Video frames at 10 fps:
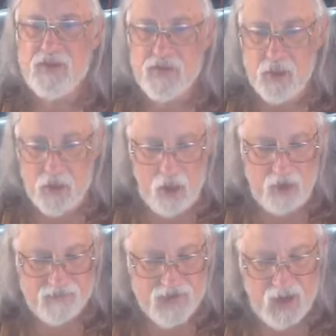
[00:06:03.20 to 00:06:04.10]
the
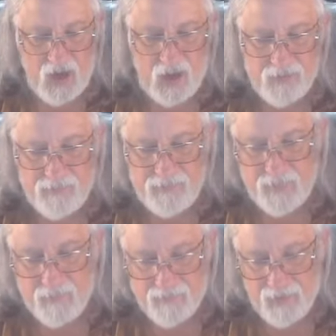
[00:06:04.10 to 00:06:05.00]
law of God.
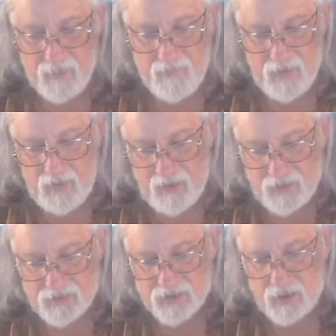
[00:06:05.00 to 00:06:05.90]

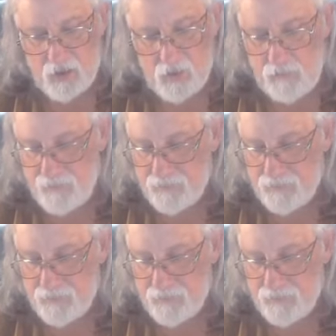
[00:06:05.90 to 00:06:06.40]
And so